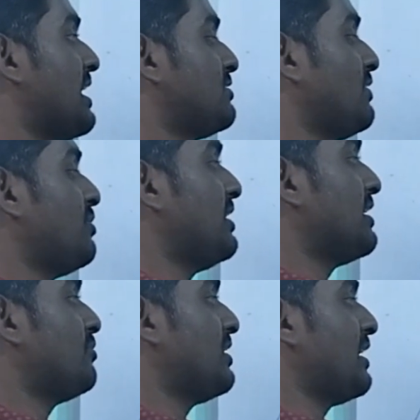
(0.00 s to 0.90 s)
grass will be
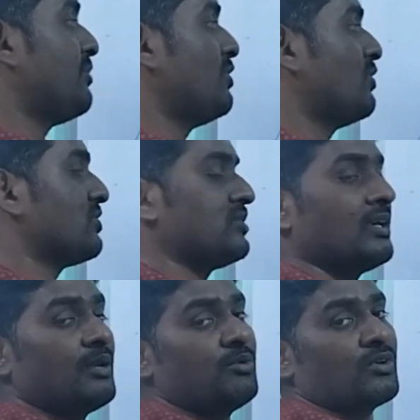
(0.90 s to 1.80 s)
eaten by herbivores,
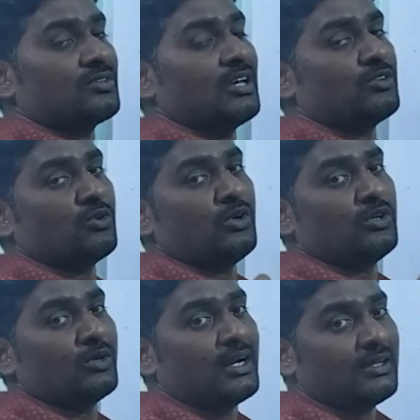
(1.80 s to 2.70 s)
herbivores are also
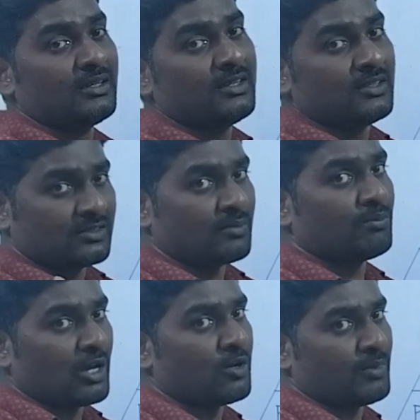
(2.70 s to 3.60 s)
going to get
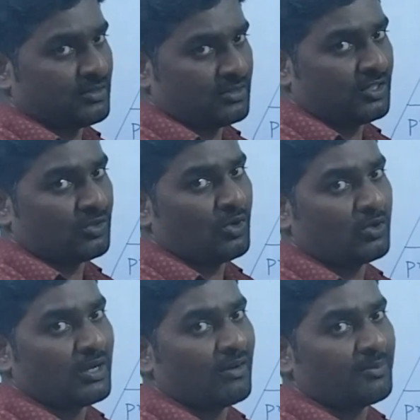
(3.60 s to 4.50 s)
some biomass. It is
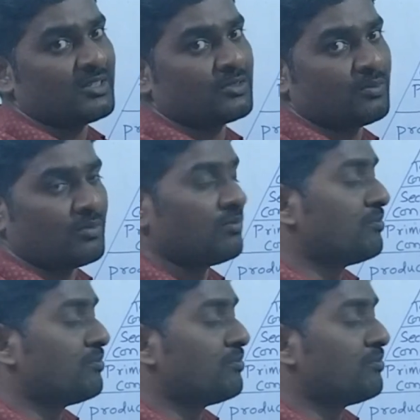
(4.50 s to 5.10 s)
going to develop its